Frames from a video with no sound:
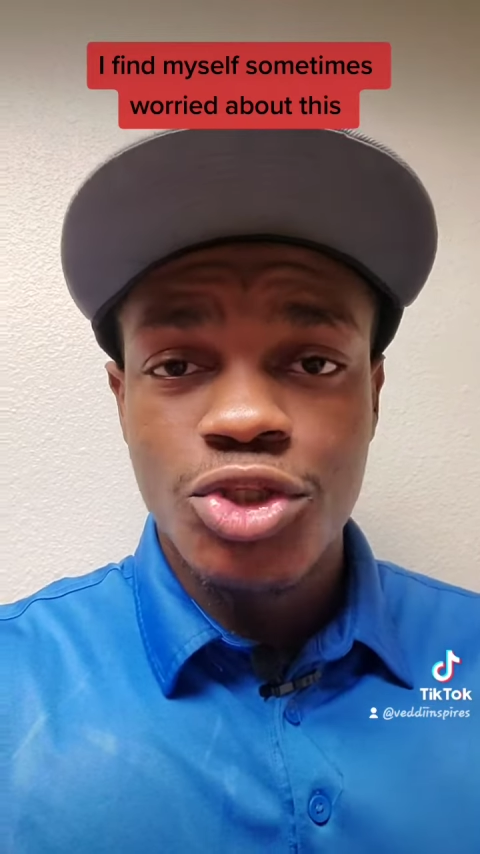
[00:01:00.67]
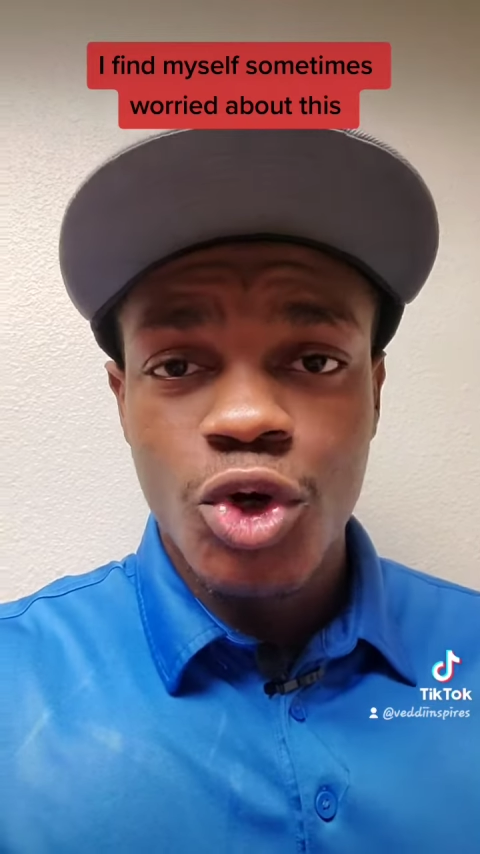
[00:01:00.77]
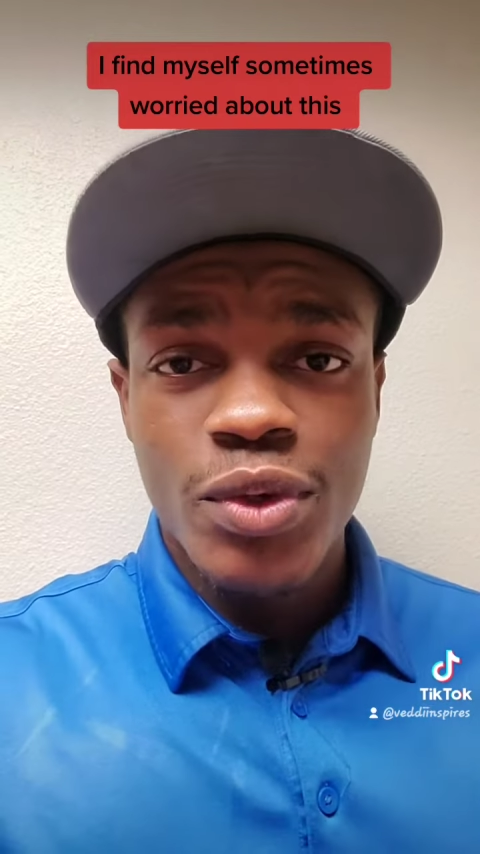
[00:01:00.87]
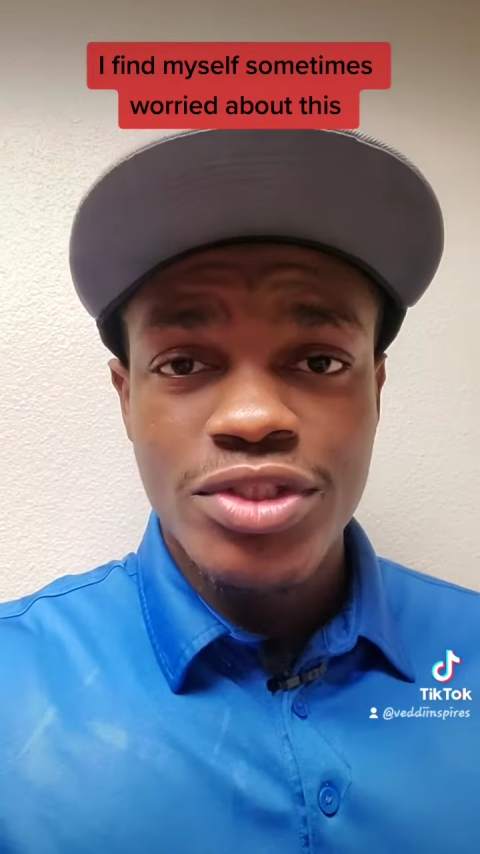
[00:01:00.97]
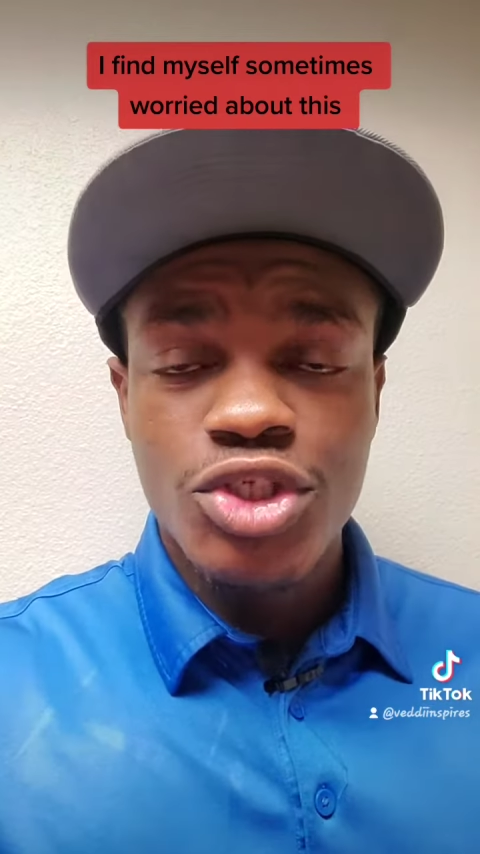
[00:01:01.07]

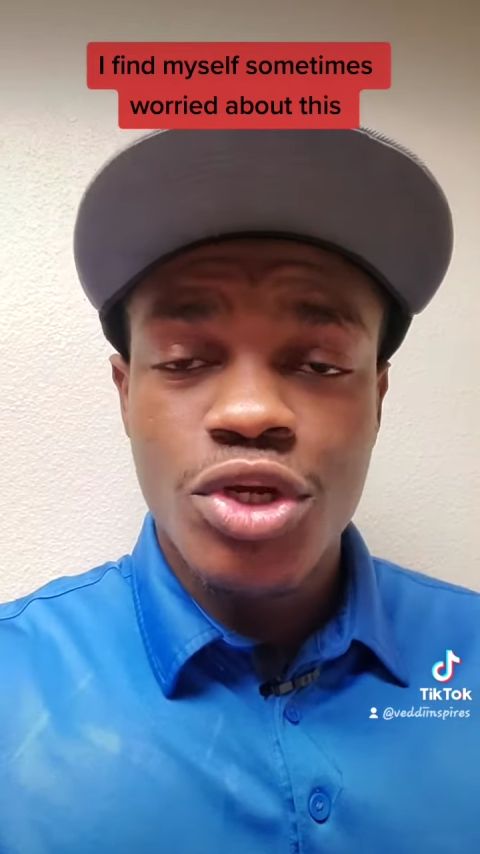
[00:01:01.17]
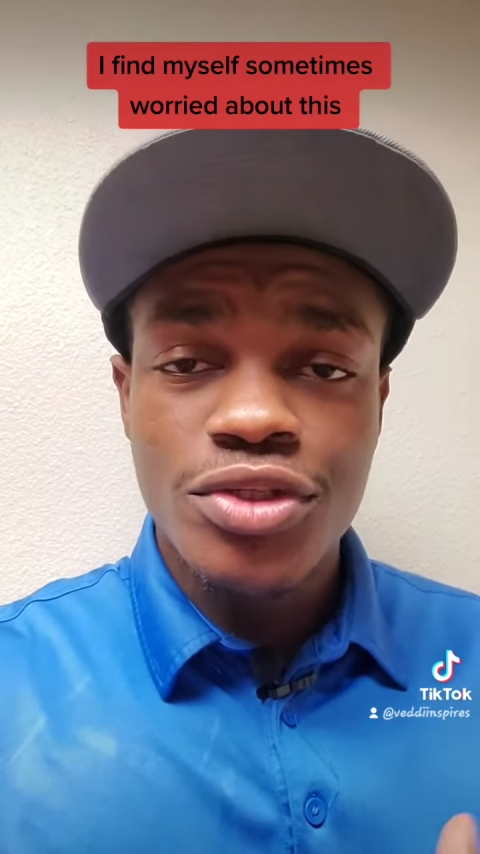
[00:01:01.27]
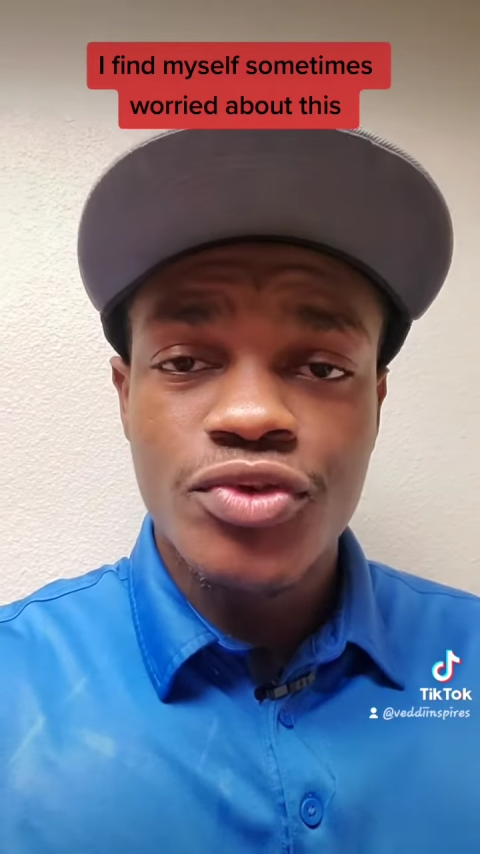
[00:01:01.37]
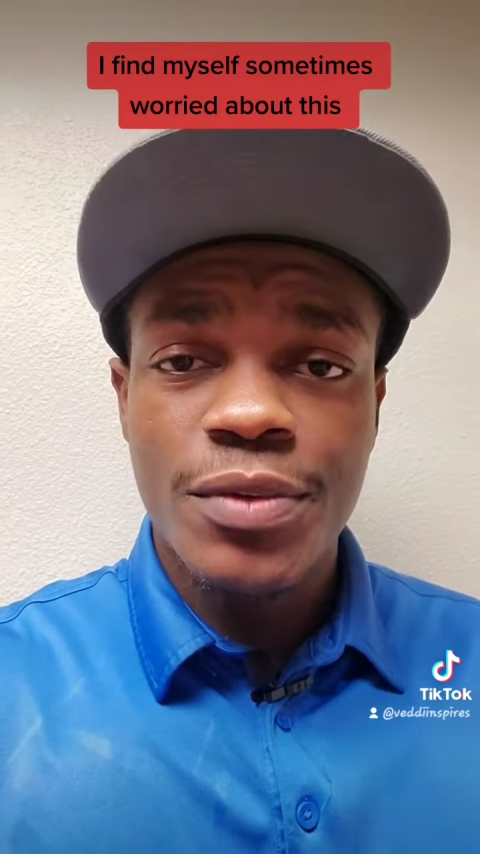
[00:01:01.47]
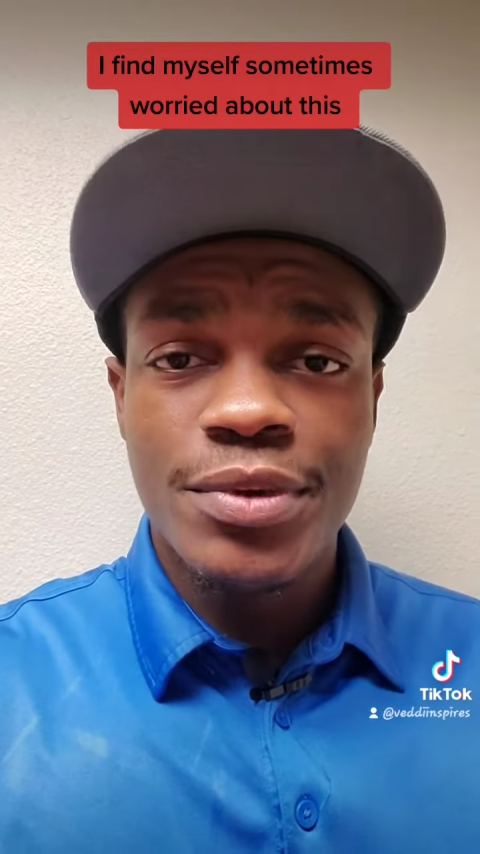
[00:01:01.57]
doing to
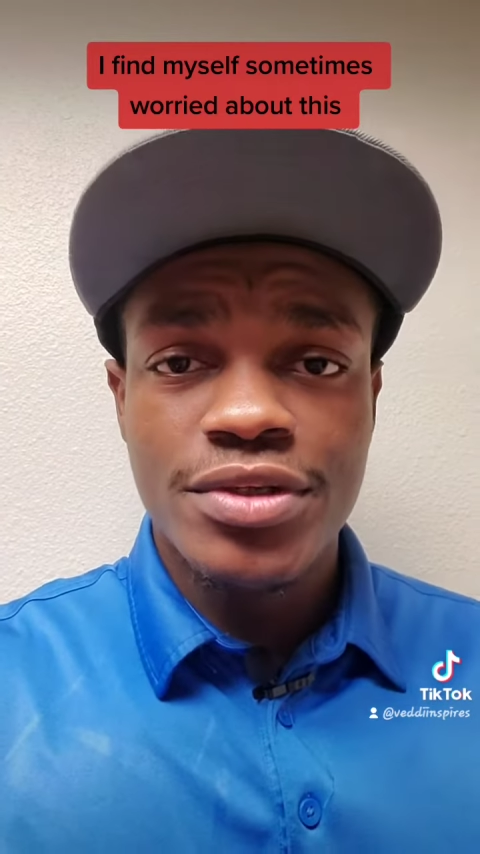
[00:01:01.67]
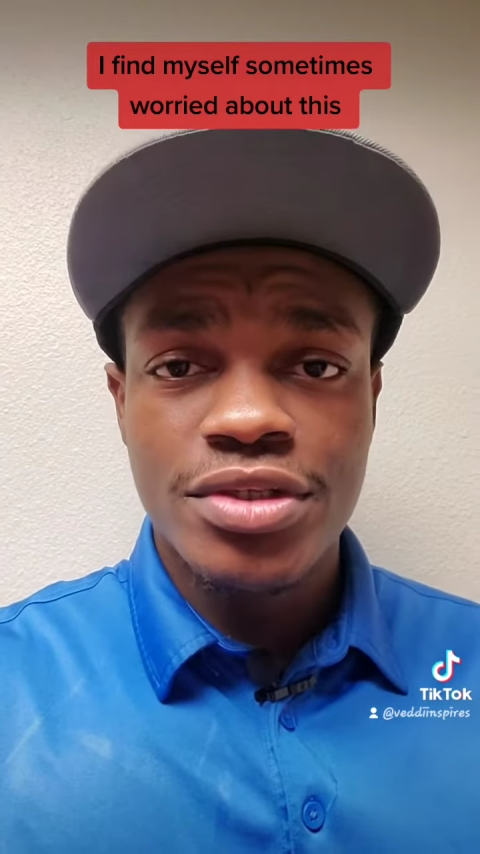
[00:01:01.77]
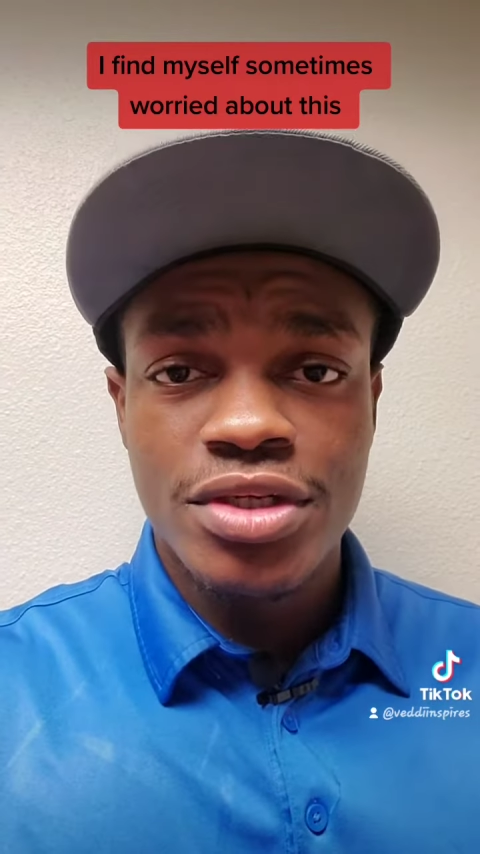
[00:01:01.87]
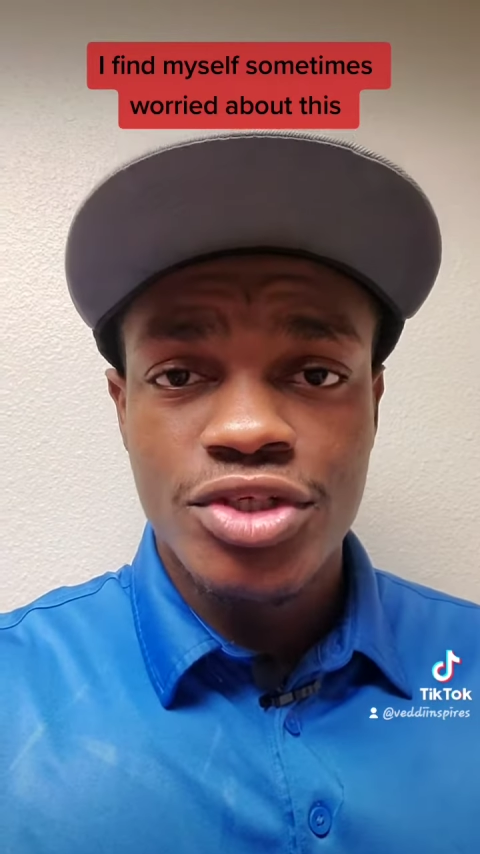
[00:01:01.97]
contribute.